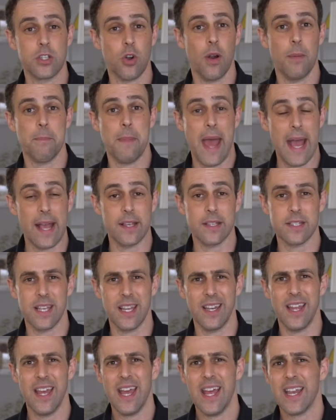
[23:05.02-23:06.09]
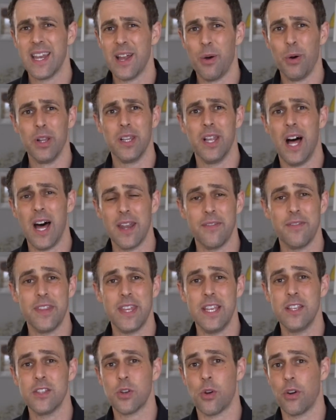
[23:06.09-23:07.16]
Guitar Magazine. Now, a lot of
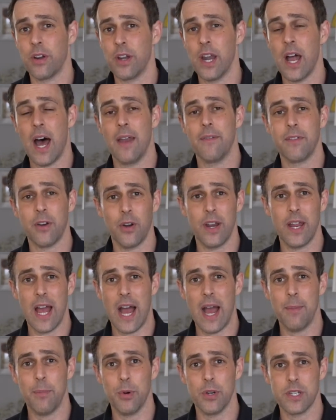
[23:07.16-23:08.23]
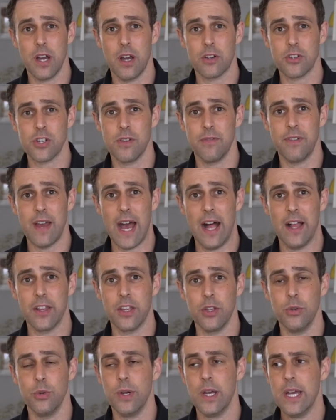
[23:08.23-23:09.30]
these are not very high production
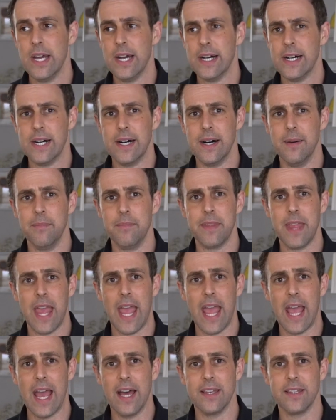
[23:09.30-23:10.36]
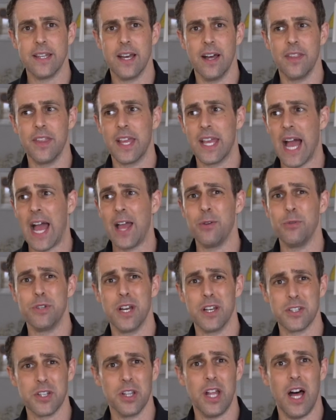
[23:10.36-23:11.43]
value, um, and uh, the guy who
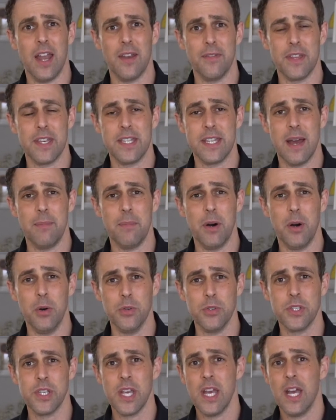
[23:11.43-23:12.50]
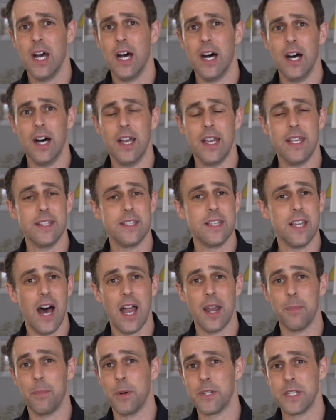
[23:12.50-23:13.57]
does a lot of the demos uh, is
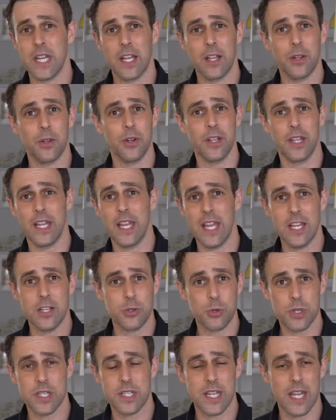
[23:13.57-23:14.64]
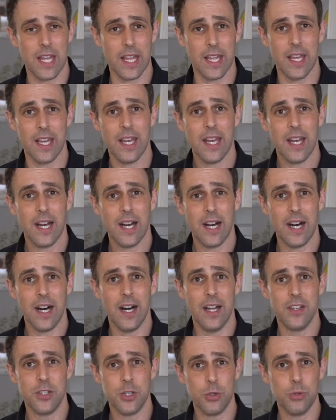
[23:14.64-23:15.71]
not a particularly interesting
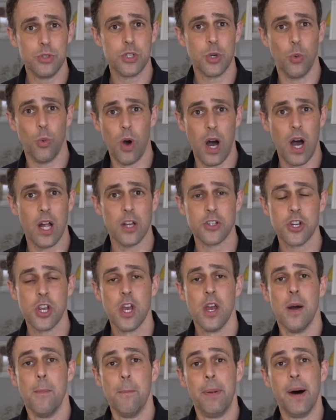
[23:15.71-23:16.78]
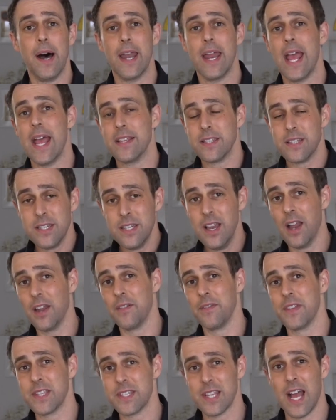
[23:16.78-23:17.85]
uh, dude to watch, but as none
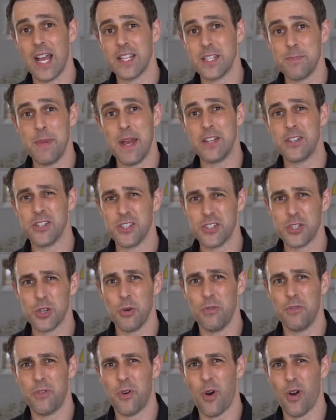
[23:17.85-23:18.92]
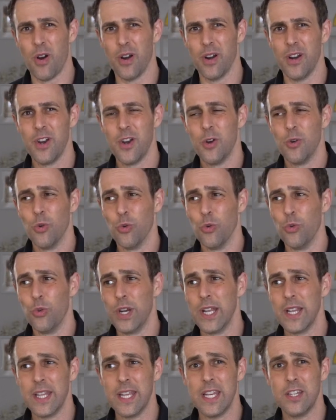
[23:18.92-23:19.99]
of the sites mentioned so far
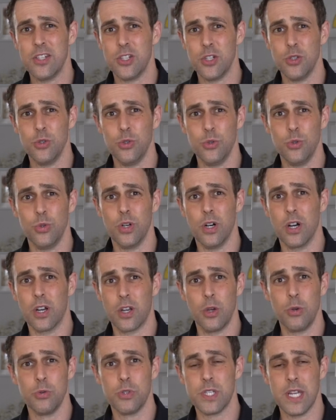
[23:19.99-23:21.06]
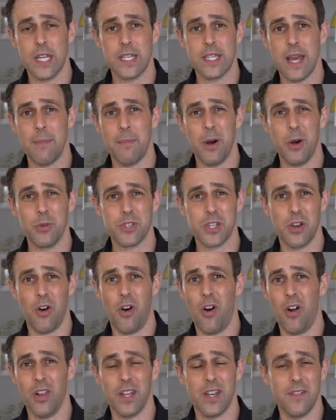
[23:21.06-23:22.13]
really do acoustic demos at
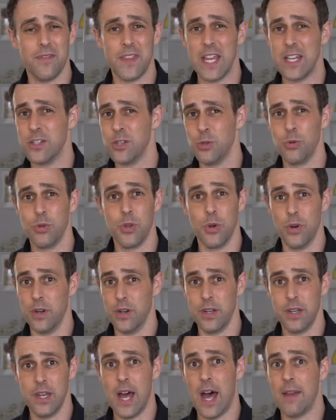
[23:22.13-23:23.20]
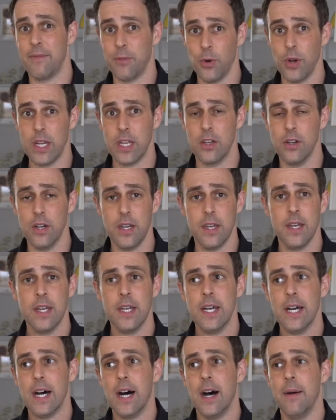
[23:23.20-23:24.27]
all, and if they do, they're not very good.
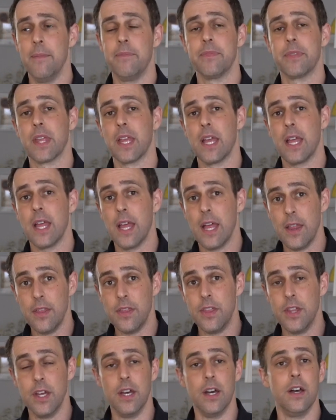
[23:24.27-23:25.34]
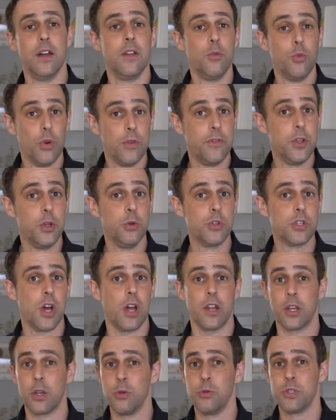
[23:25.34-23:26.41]
Um, the reviews
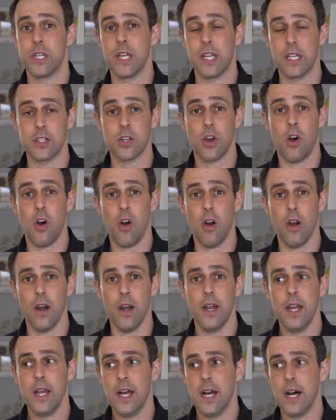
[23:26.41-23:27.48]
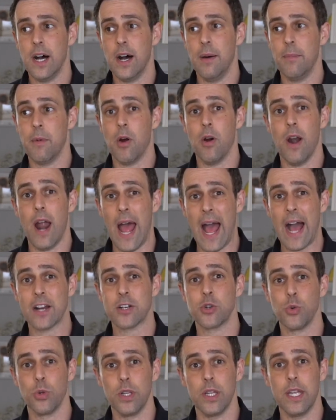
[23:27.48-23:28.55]
on acoustic guitar um, are
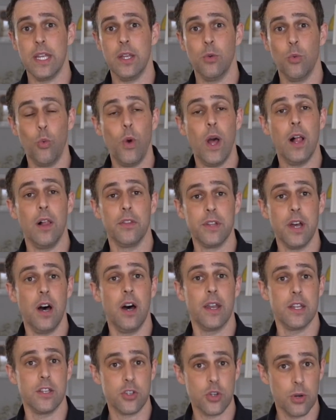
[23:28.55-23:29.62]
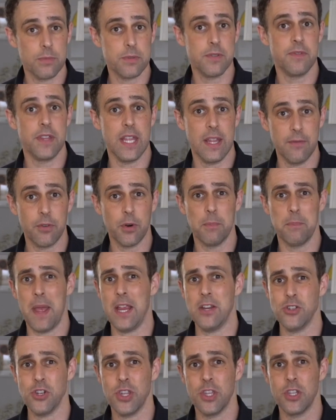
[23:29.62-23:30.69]
actually well done in terms of the
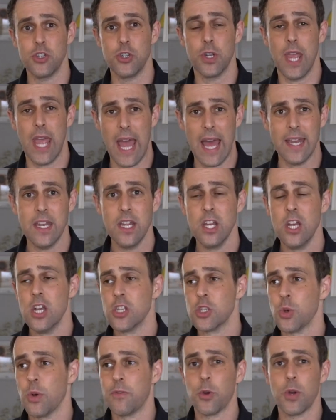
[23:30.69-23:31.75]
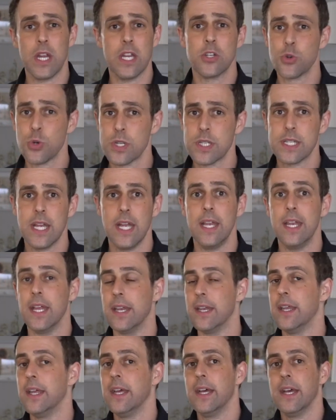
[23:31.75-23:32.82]
information that you get. So if you're interested
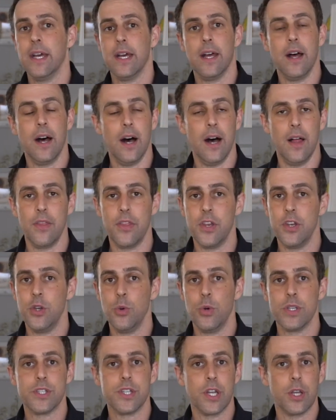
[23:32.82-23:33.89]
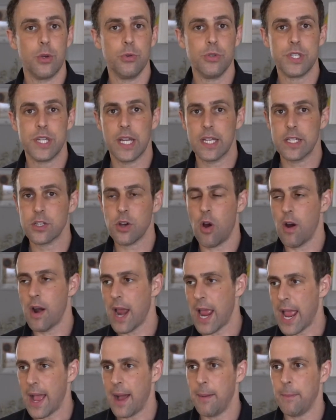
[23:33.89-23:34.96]
in uh, the newest acoustic guitar
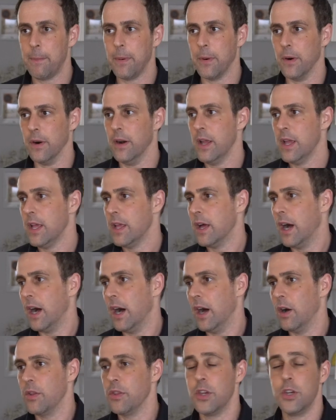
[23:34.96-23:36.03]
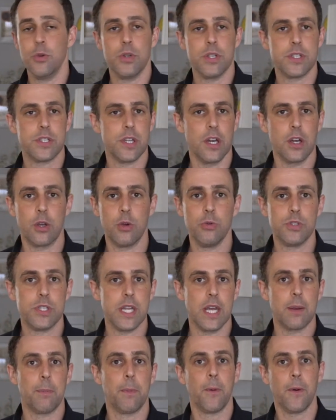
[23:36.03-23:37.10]
amp or uh, the newest
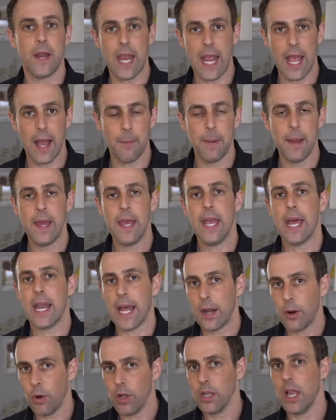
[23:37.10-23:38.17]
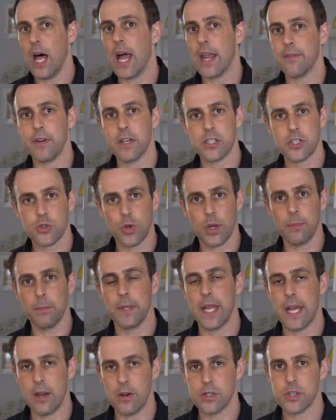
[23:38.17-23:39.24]
acoustic preamp, and I know a lot of us string
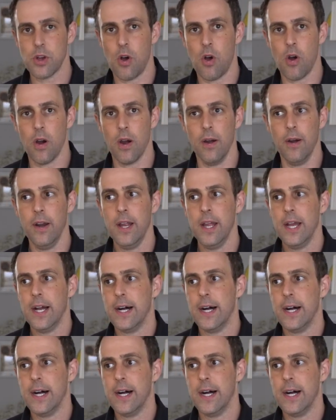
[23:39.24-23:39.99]
players are,